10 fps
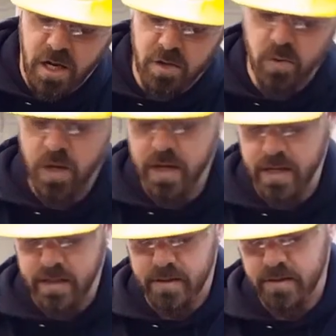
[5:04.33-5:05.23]
long
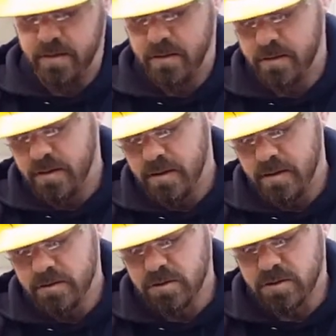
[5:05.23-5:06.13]
way.
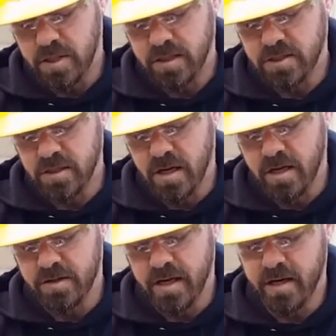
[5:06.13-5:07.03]
Just touch it
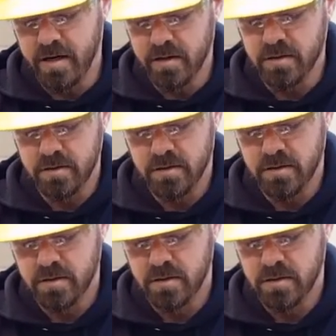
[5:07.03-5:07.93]
on there,
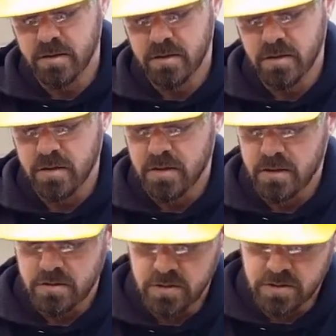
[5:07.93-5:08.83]

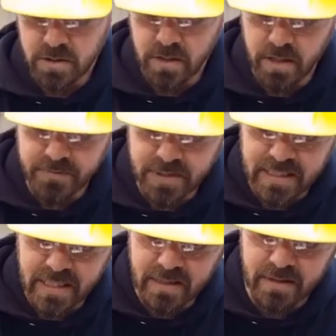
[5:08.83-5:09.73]
just enough to
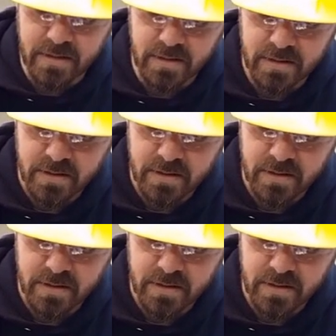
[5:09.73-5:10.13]
get